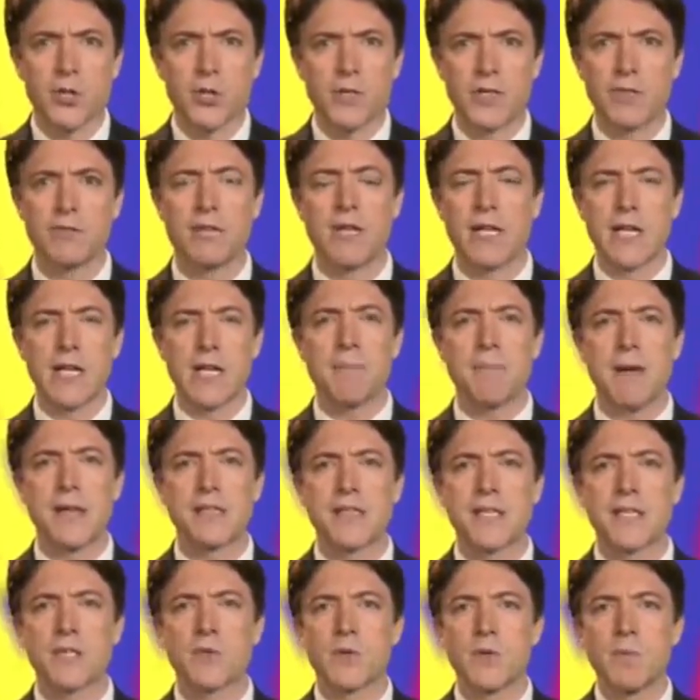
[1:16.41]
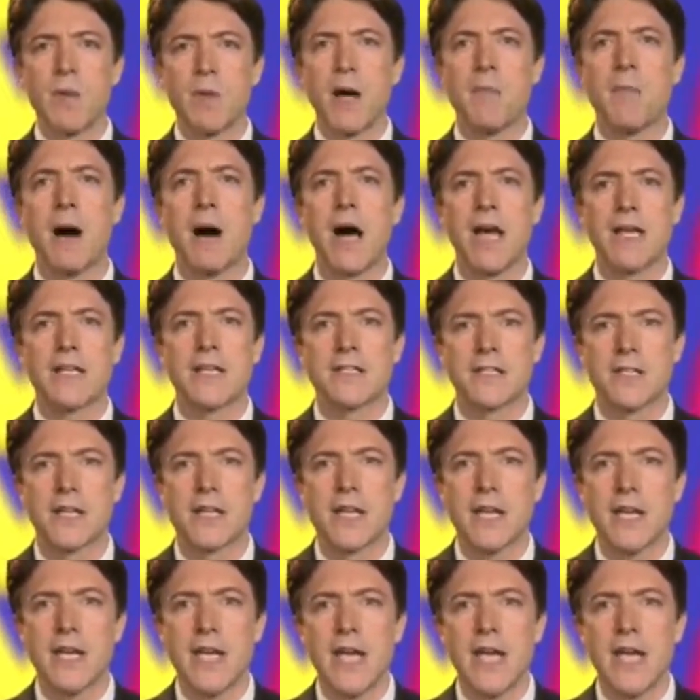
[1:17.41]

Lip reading: it really messes with my mind.